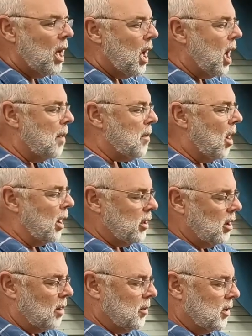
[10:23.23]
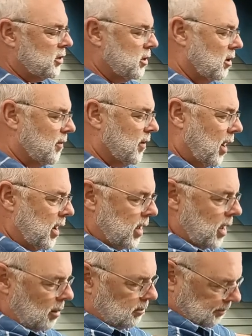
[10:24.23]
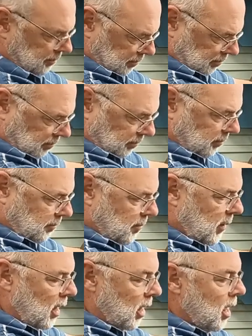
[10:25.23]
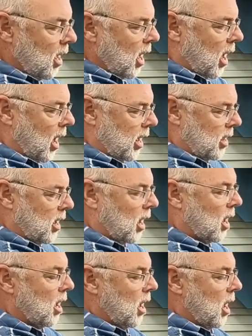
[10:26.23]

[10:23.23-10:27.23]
I got myself a reamer